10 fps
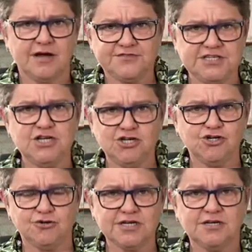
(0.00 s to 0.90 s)
I've seen you
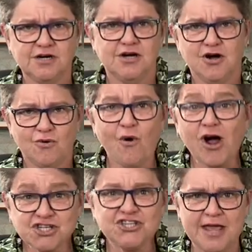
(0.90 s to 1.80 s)
do it.
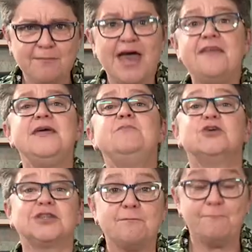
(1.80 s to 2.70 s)
Wash them and then
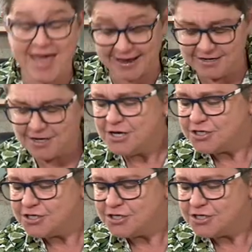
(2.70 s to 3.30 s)
put them back.